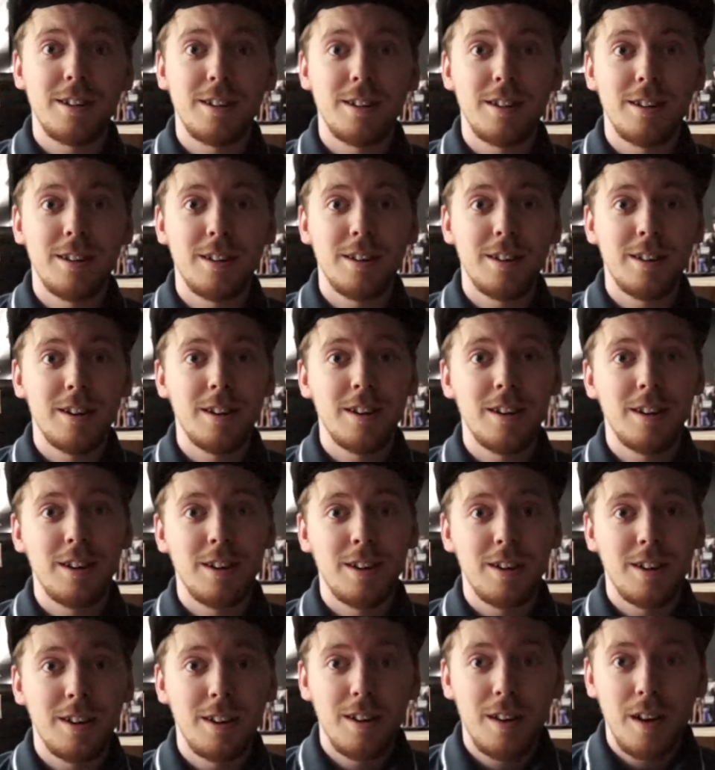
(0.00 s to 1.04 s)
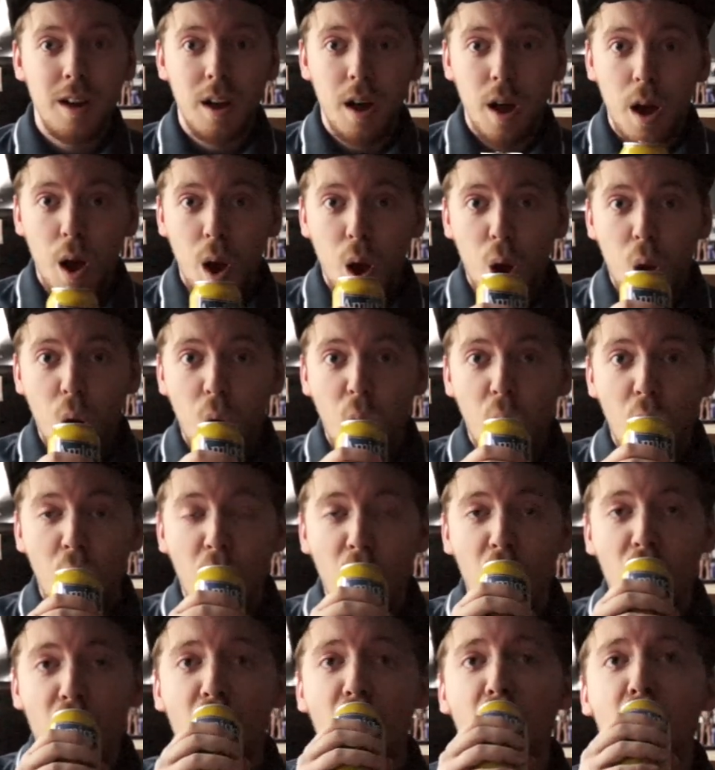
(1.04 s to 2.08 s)

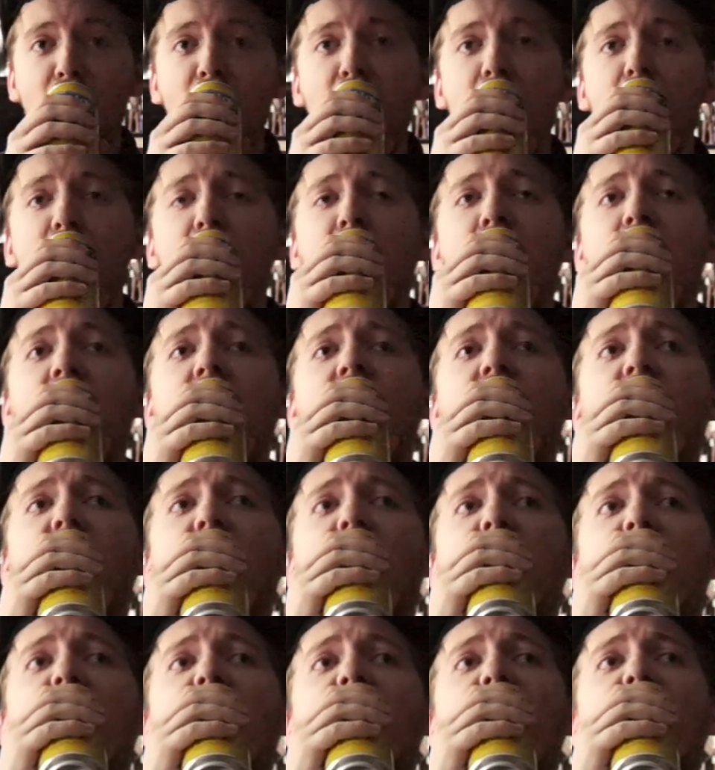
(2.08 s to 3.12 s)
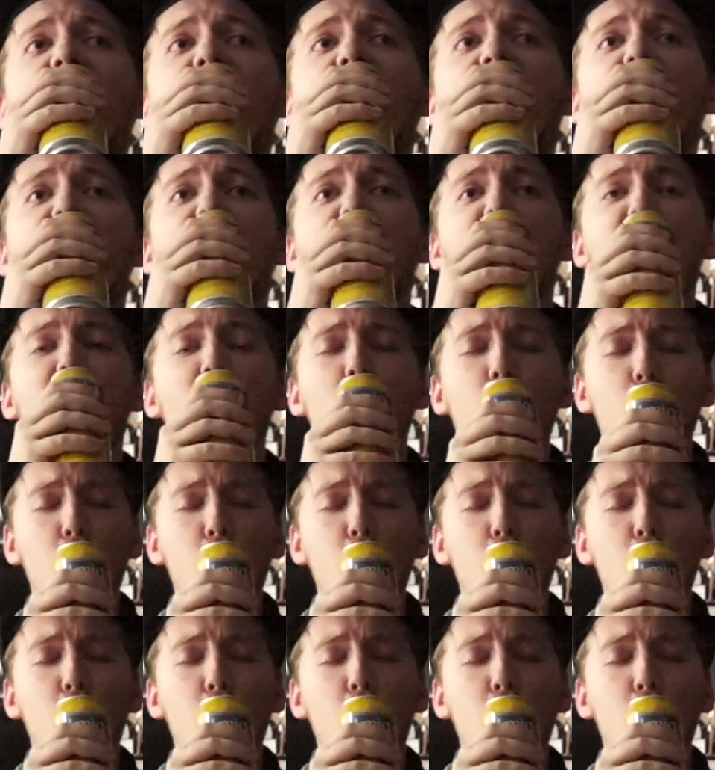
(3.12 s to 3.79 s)
No one is speaking in this clip.